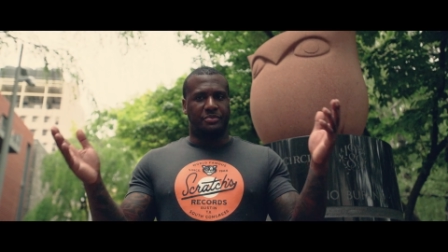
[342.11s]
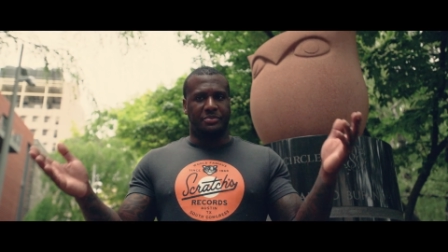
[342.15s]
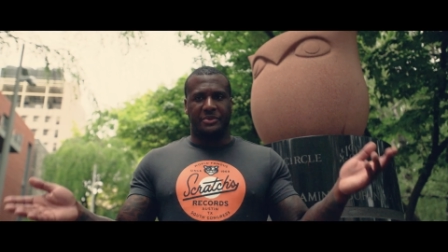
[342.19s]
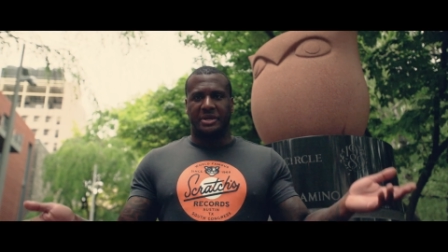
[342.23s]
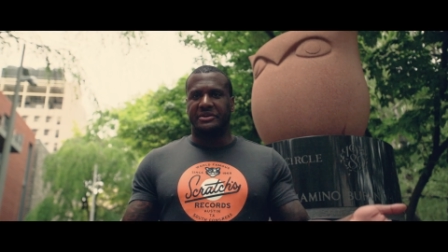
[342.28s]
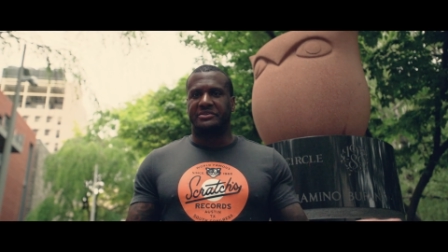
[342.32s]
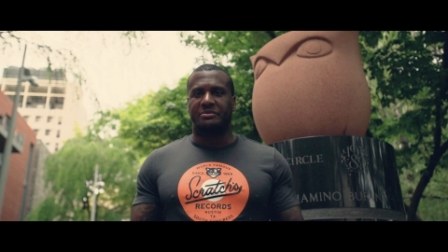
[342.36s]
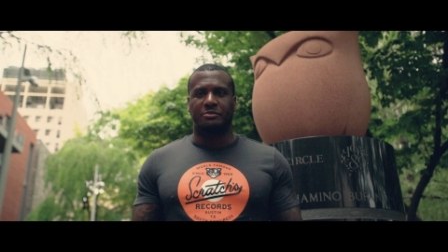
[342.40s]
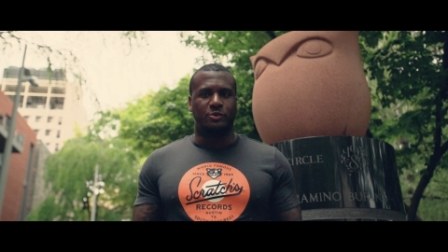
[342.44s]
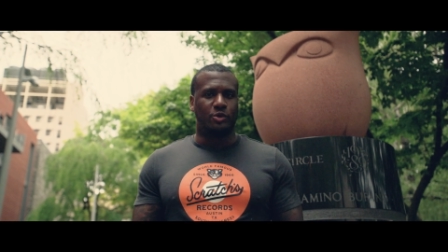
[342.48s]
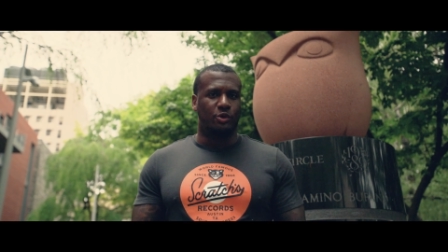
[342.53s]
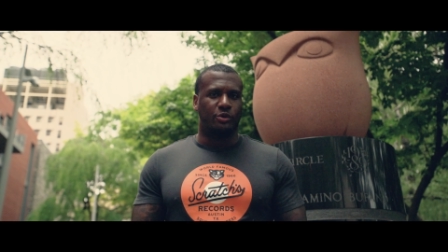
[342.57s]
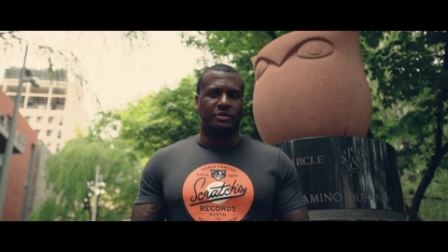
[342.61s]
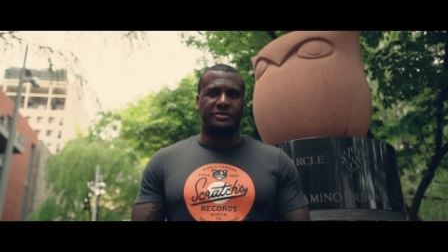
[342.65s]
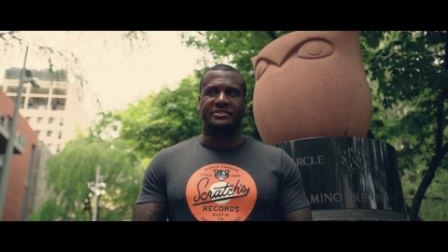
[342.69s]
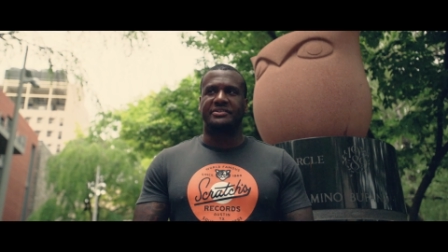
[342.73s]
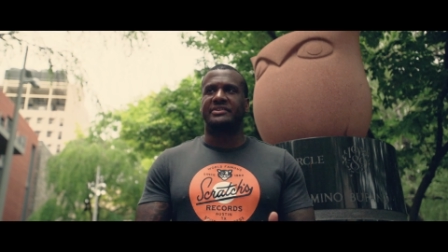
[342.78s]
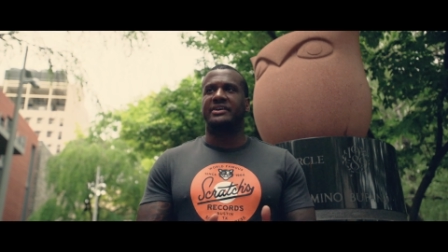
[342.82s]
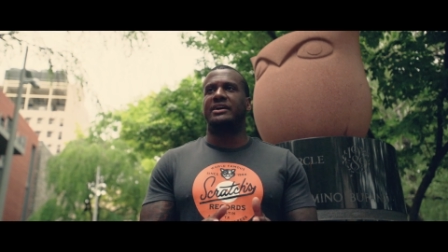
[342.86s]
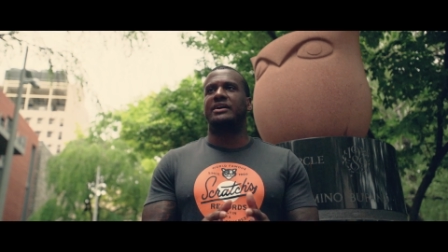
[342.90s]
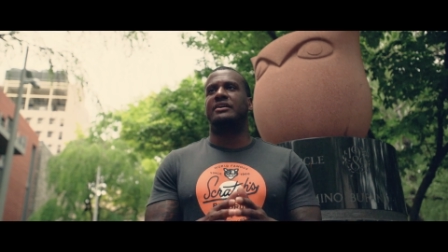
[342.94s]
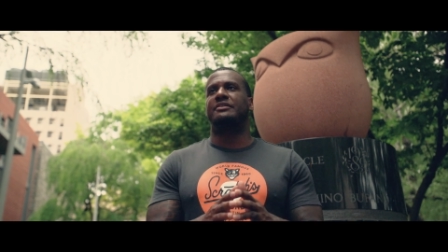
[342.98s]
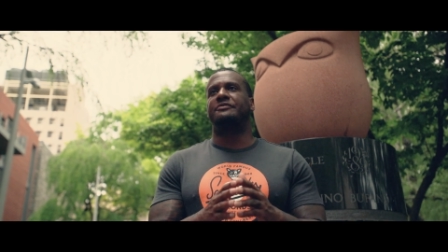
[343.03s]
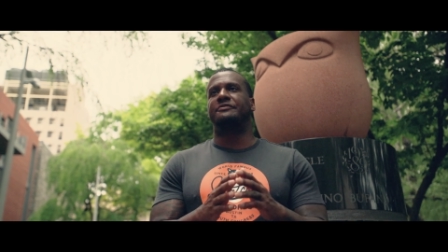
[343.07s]
did some cool
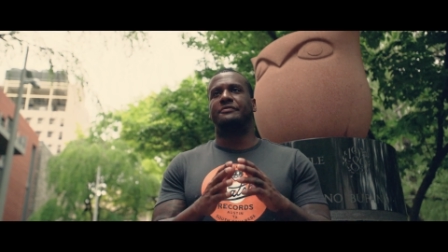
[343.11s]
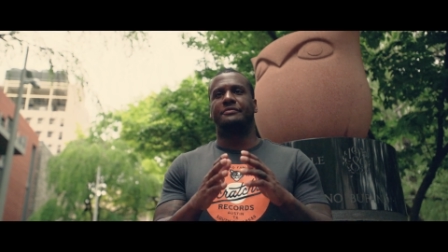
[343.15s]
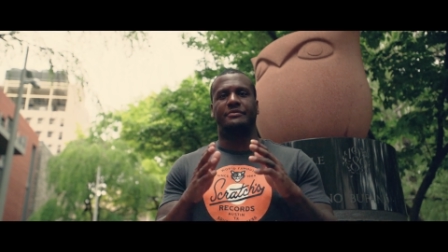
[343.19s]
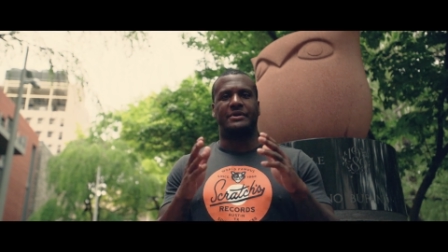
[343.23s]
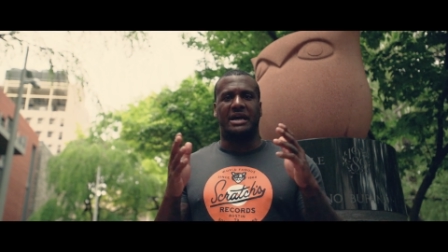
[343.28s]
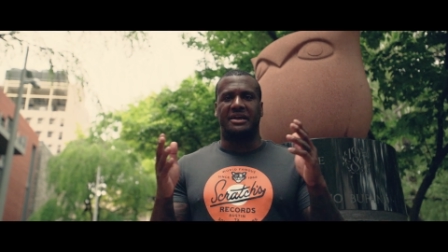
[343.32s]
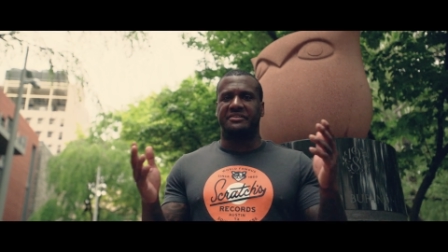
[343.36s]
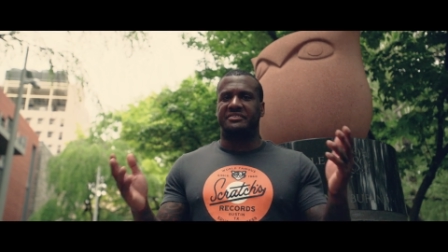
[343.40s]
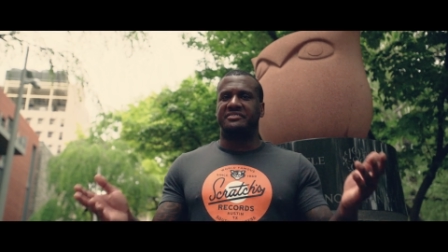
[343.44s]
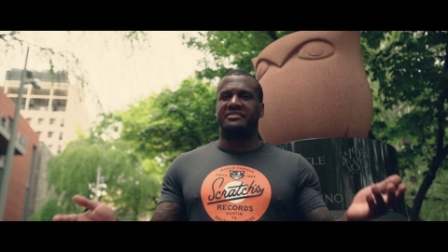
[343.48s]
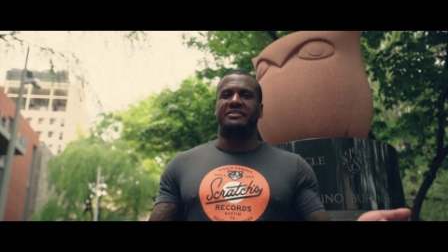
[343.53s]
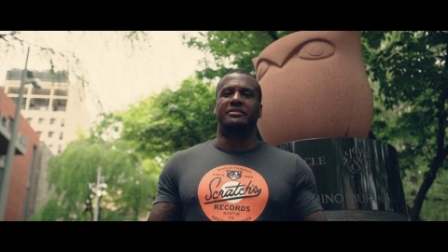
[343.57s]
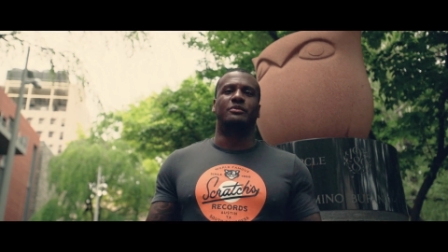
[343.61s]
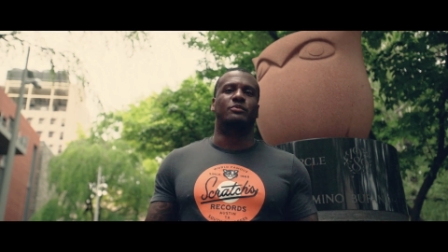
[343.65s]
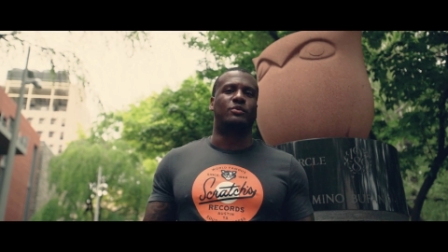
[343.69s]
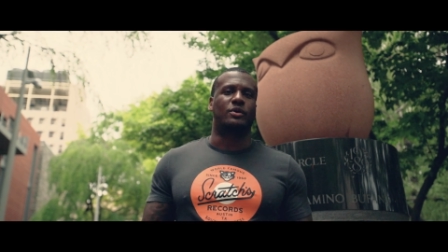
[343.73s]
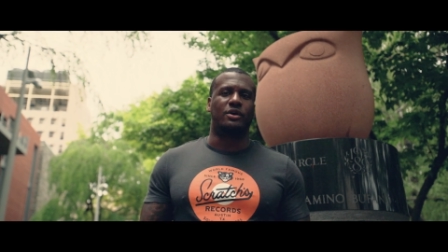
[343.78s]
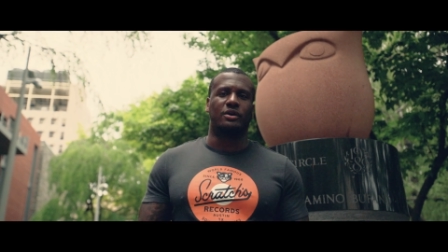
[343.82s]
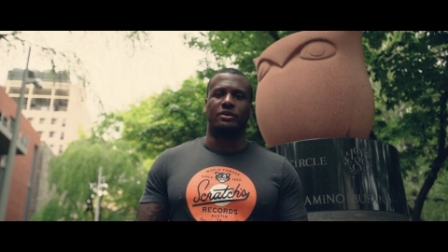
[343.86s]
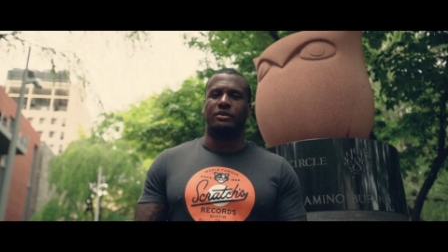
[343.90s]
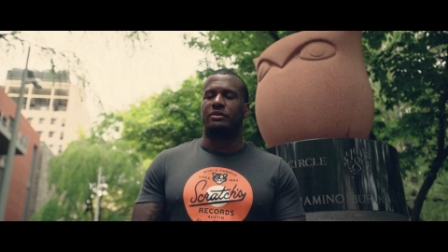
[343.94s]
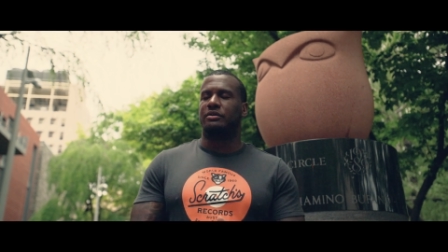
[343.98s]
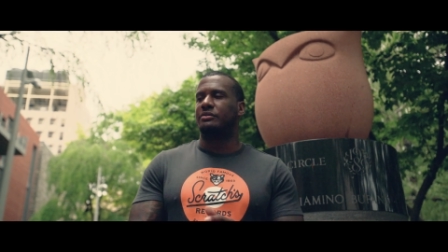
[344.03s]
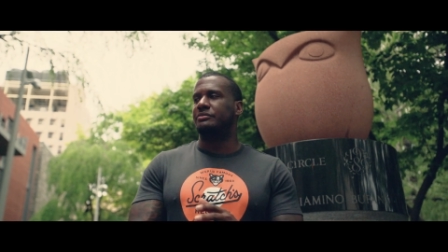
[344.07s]
stuff, got to see the
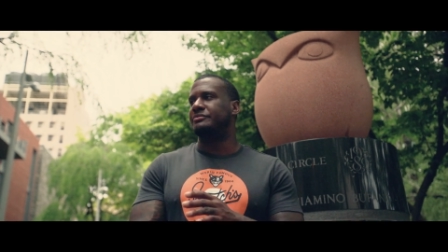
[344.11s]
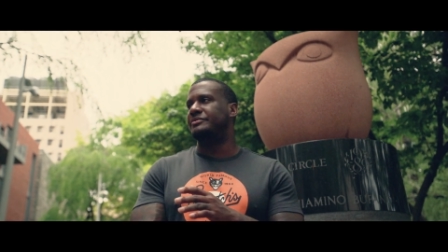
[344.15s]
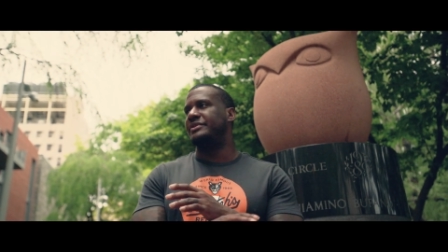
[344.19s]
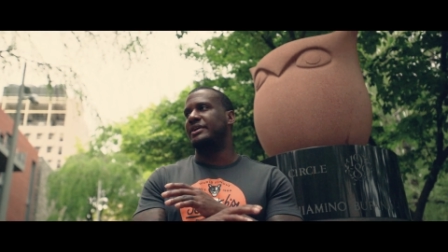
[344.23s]
world,